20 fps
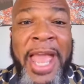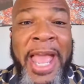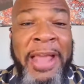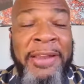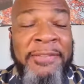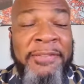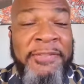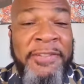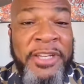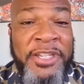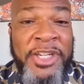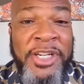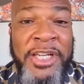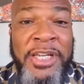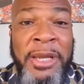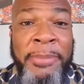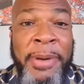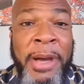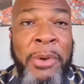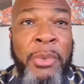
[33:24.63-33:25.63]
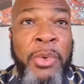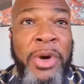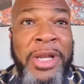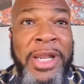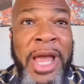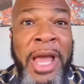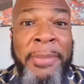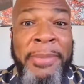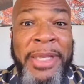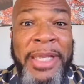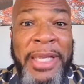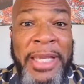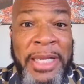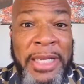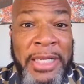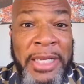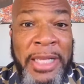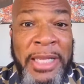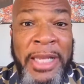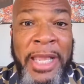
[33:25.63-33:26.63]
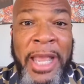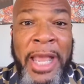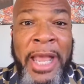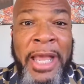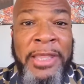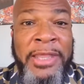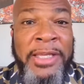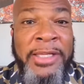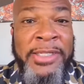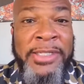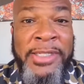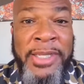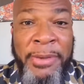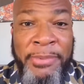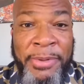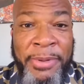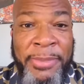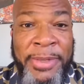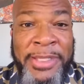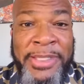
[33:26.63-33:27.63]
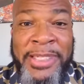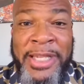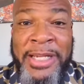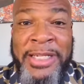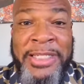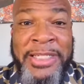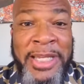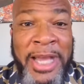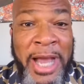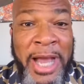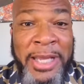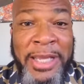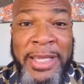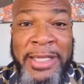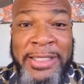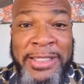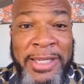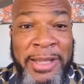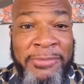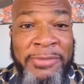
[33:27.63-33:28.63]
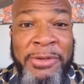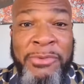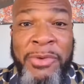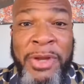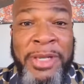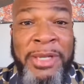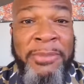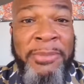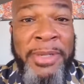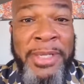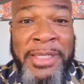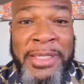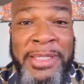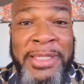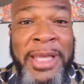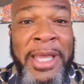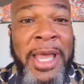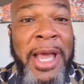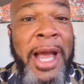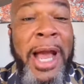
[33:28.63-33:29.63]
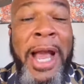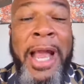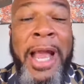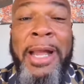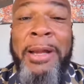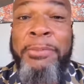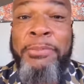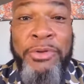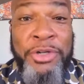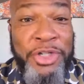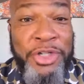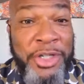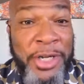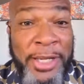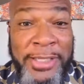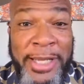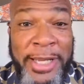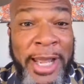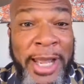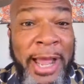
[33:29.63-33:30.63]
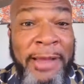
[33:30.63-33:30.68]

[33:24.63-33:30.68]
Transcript: and vigilant about what I'm eating and the supplements that Doc has definitely recommended. I appreciate that.